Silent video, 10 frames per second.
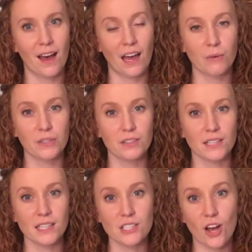I will
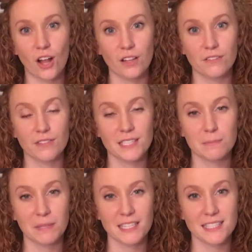link to all of these
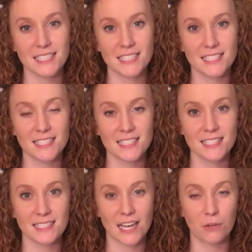
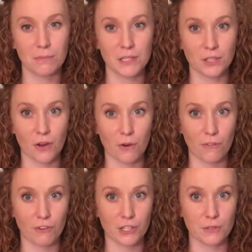places down
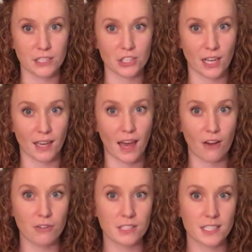below for you to check
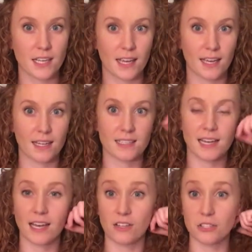out. And
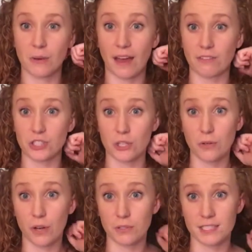I also have show
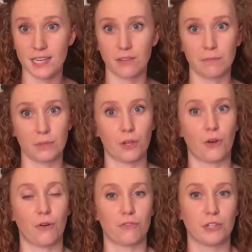notes down
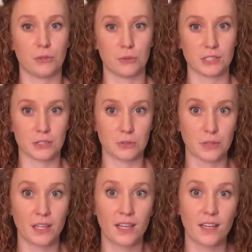below for you to
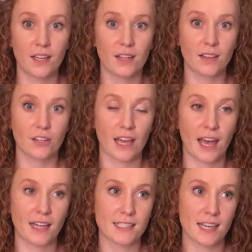look
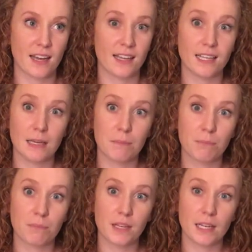at any
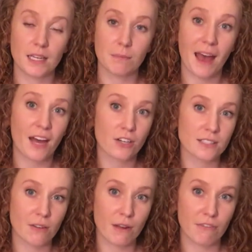
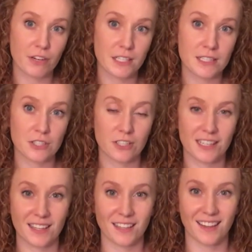patterns I reference or
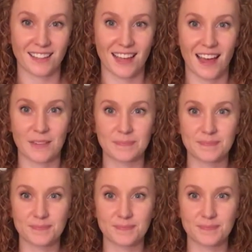anything like that.